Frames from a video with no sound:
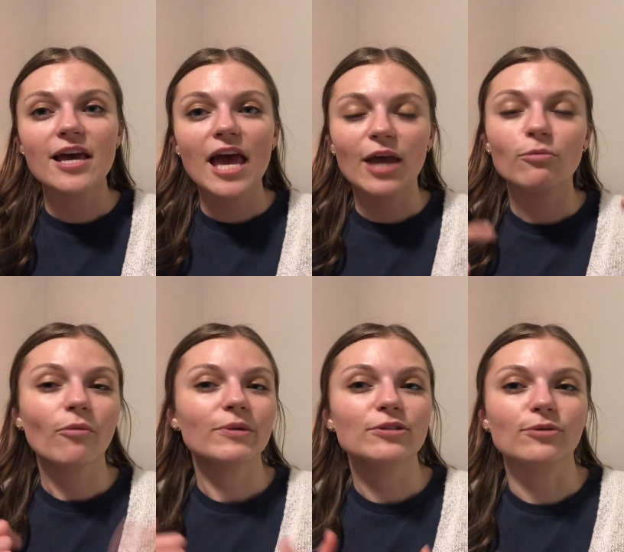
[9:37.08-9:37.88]
it won't
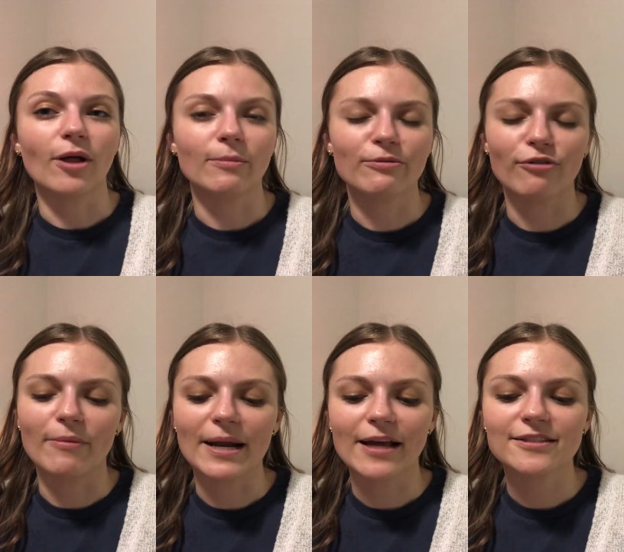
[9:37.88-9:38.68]
be too long before
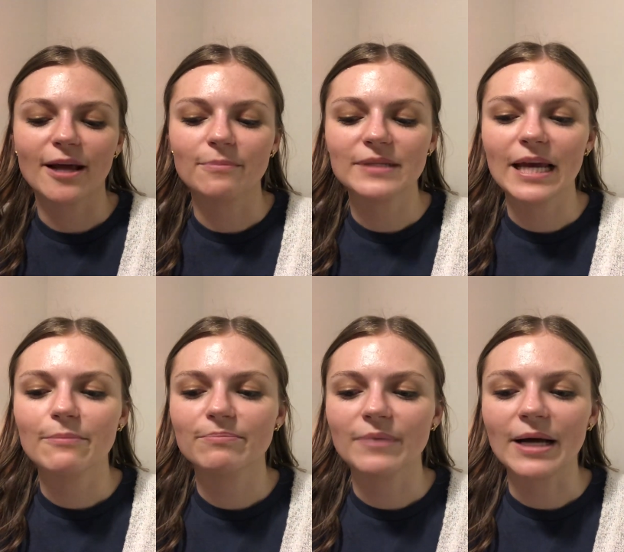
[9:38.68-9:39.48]
my next update.
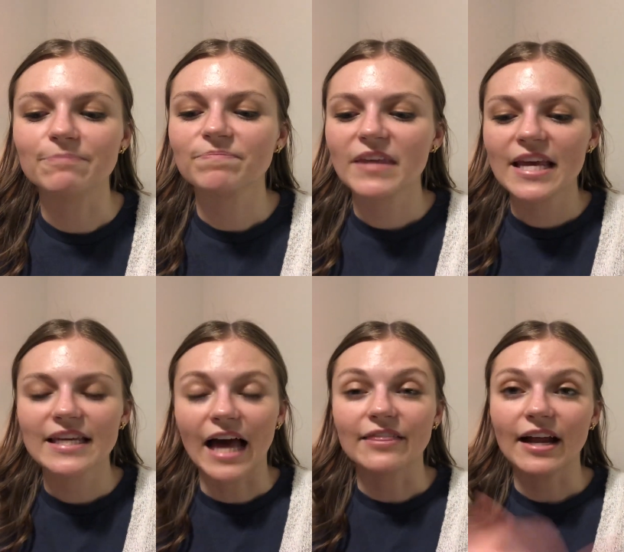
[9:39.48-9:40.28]
But
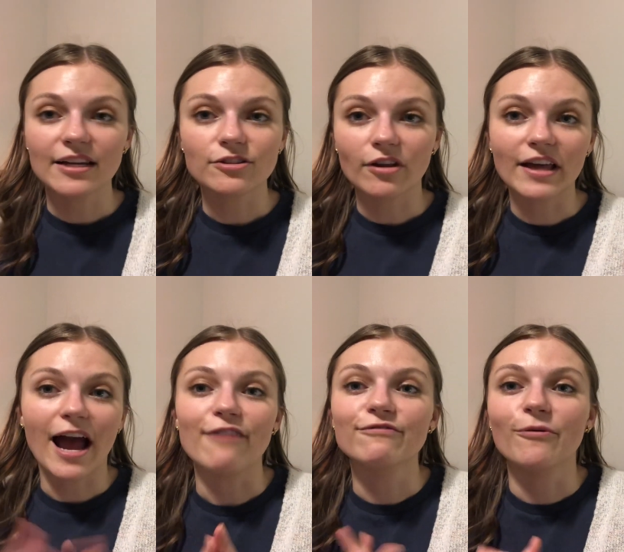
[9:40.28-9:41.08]
yeah, that is all I
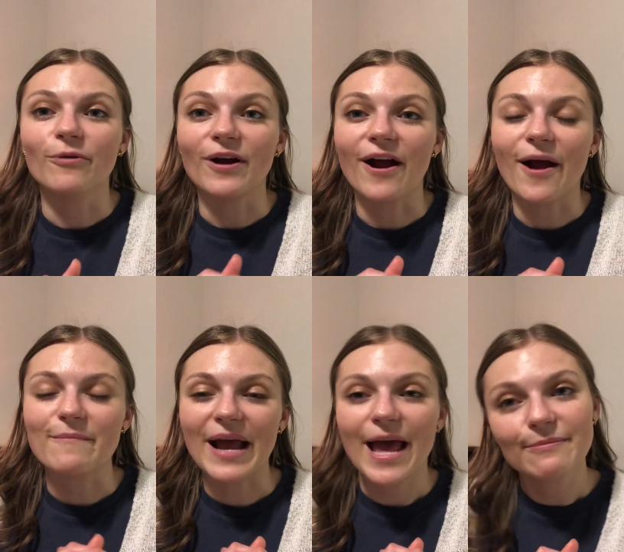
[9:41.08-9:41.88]
have for
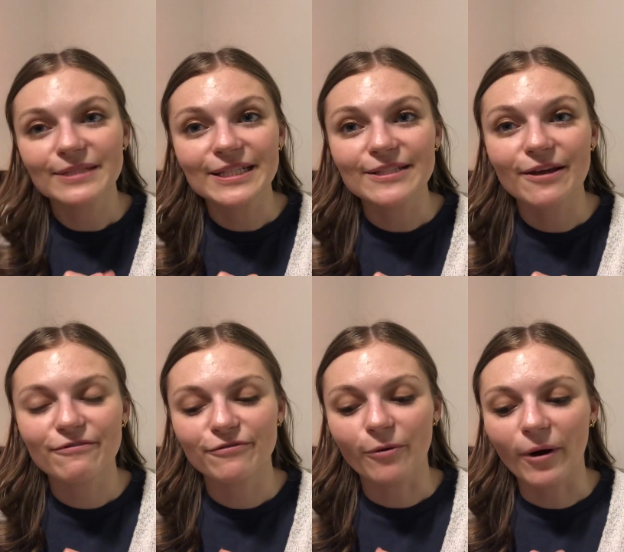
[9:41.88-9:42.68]
my empties
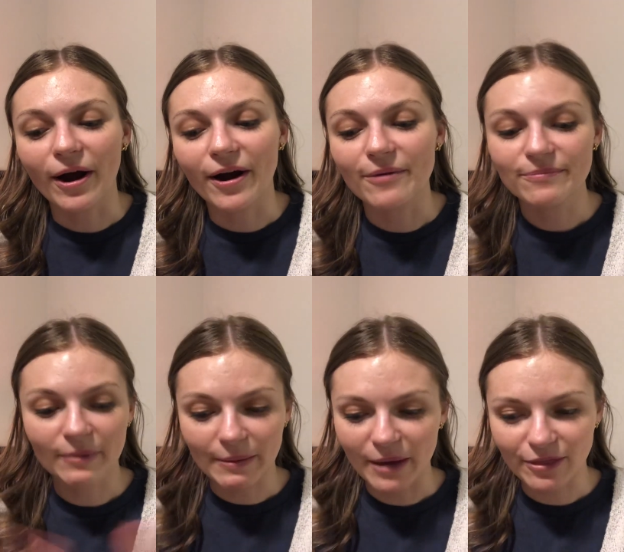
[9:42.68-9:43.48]
for
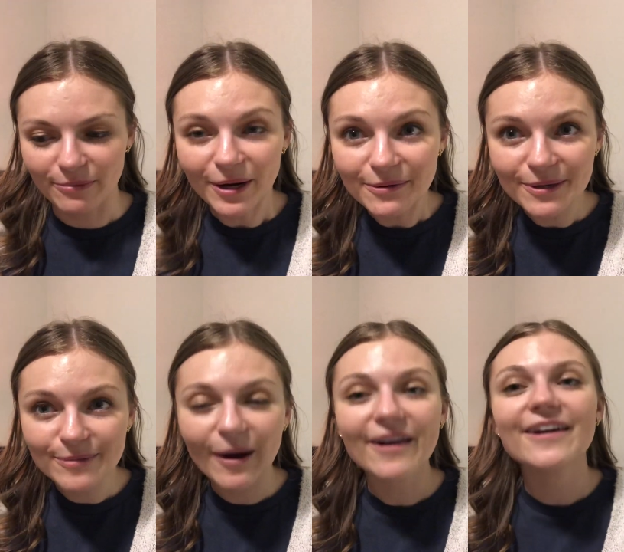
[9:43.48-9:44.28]
my Bath and Body Works
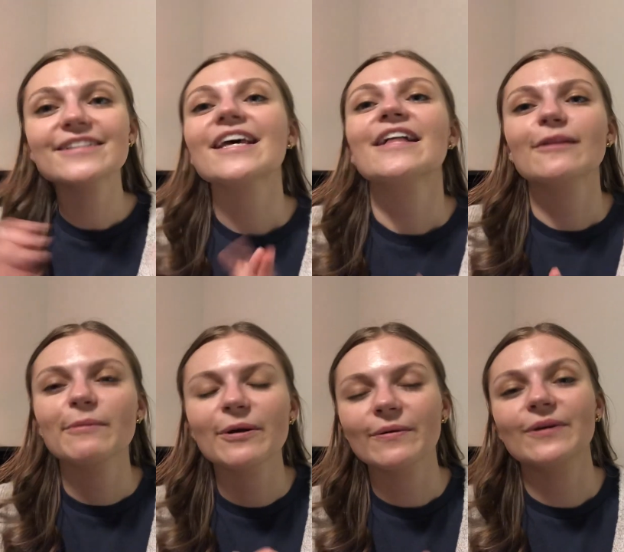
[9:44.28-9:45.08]
products. Let me
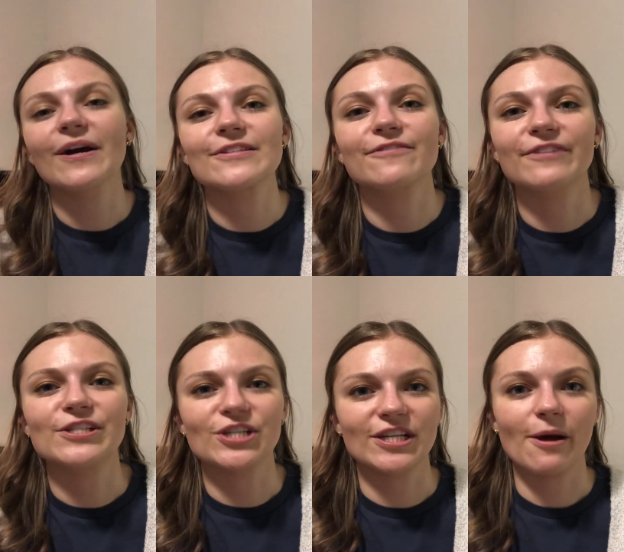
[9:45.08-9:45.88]
know what you guys are
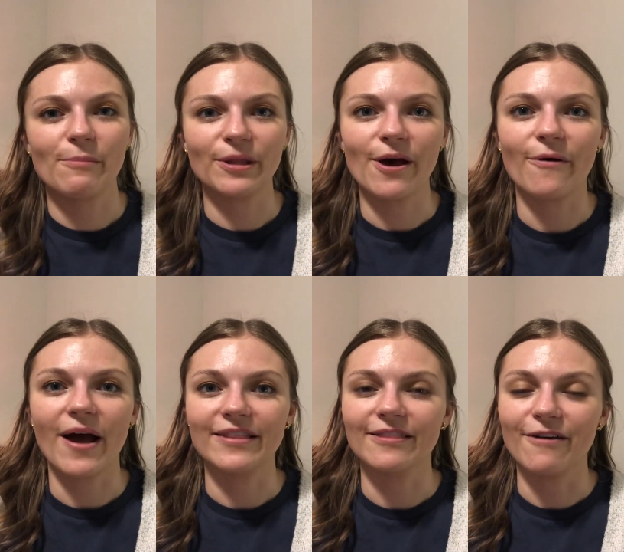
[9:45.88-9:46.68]
finishing down below.
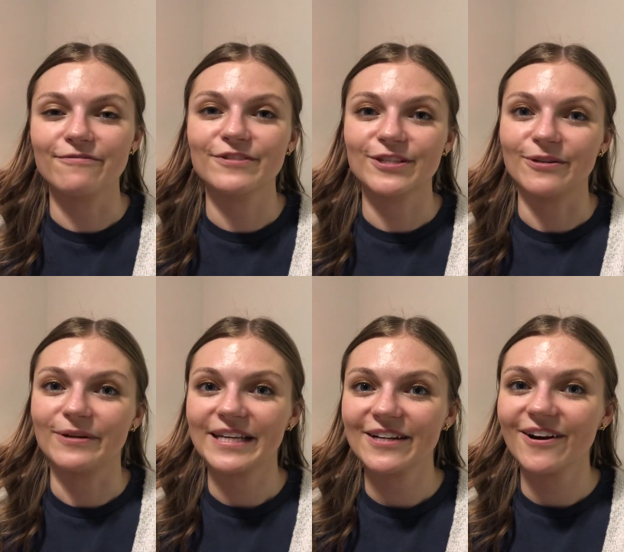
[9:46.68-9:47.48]
I'd love to
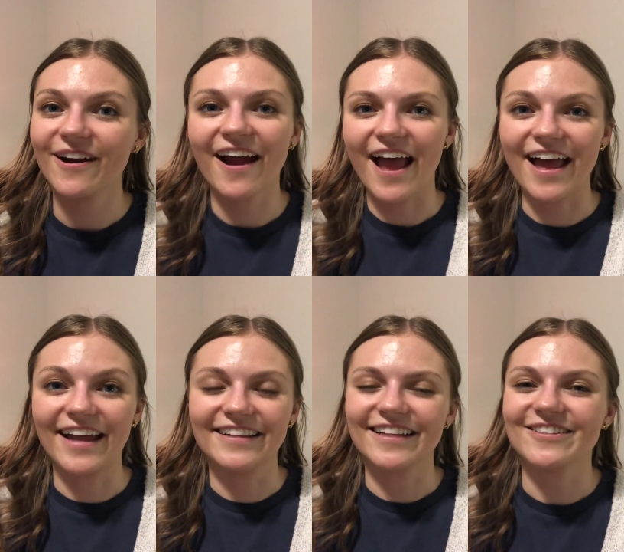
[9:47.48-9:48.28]
hear.
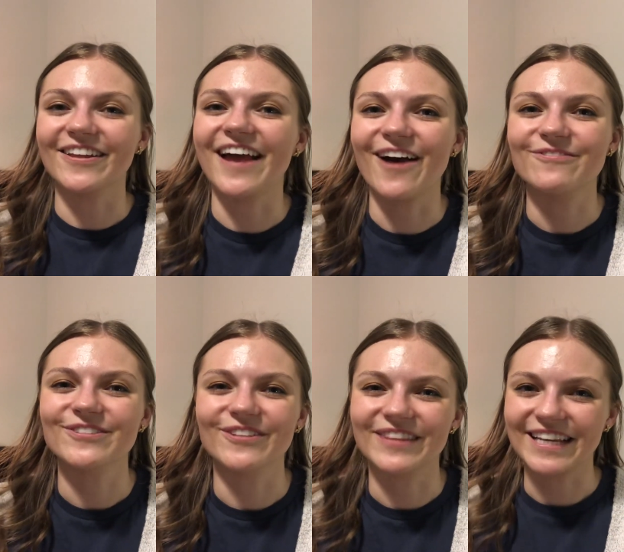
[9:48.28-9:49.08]
And that's all I have.
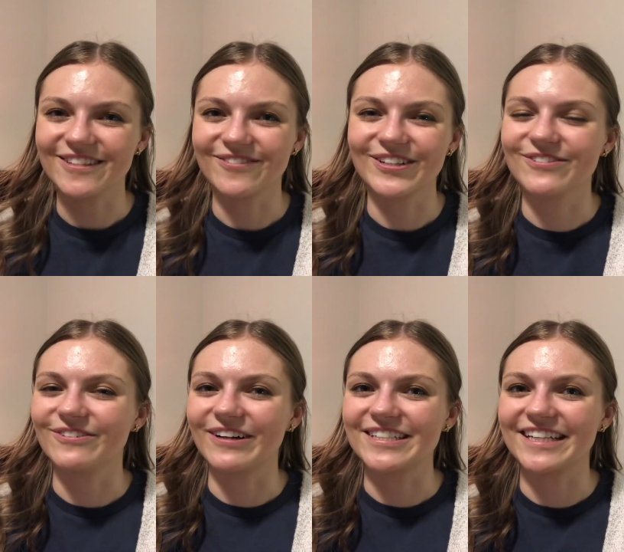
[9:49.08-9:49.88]
So thanks so much for
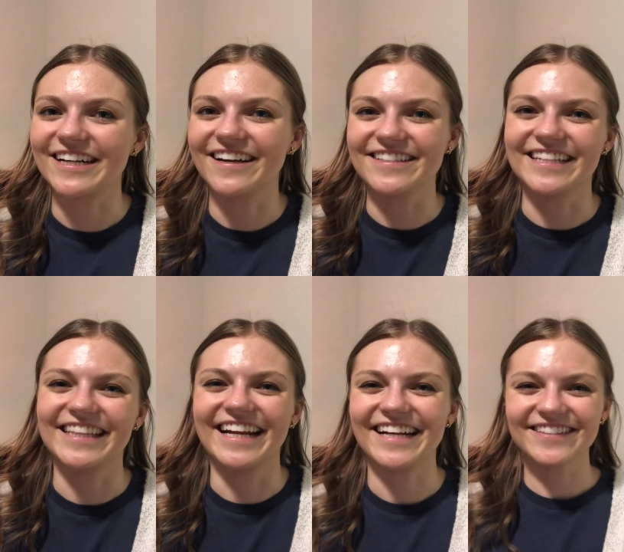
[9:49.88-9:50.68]
watching. I'll see you in
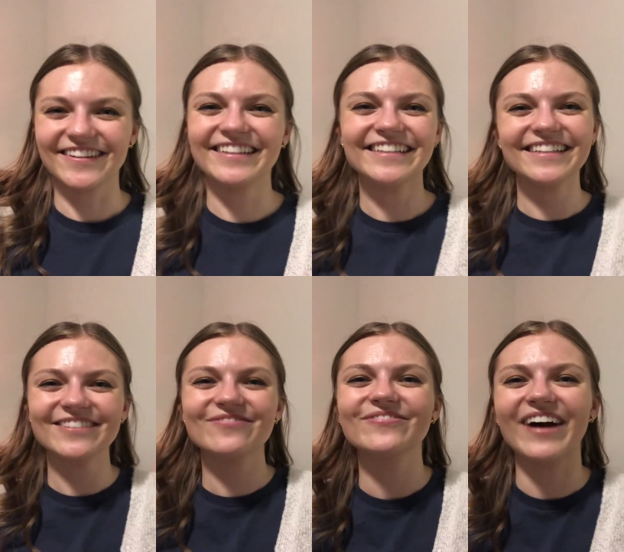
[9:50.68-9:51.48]
the next one.
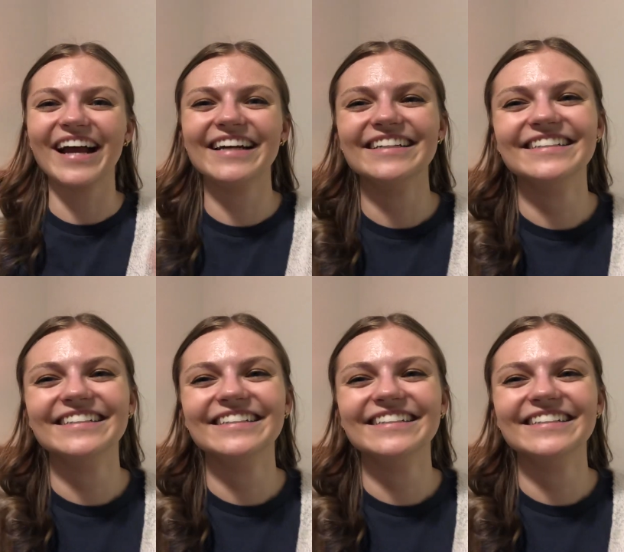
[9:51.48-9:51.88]
Bye.